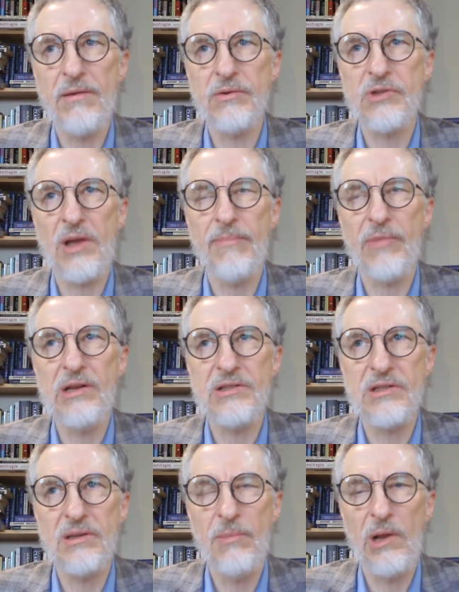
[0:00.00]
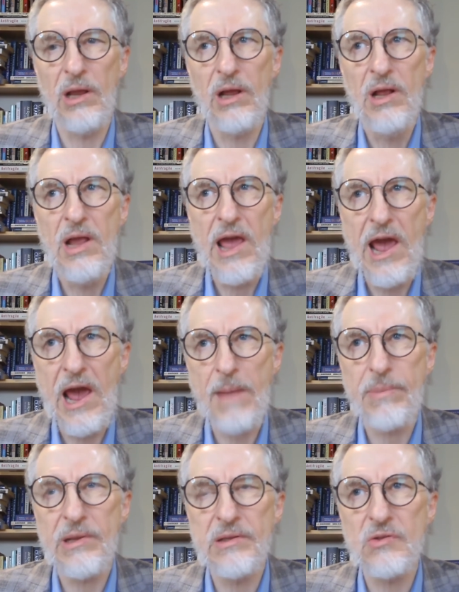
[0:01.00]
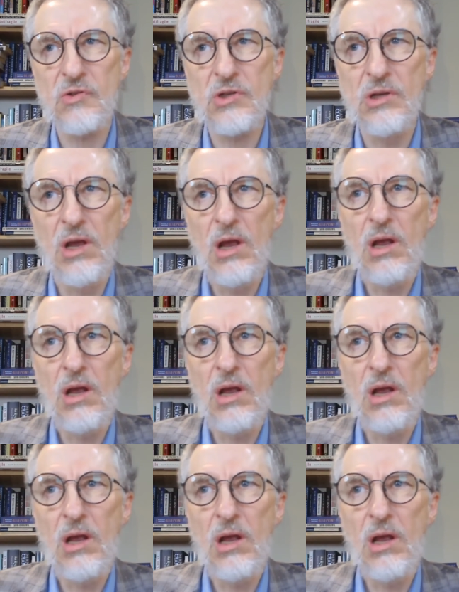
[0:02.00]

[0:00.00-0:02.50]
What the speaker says: something similar happens,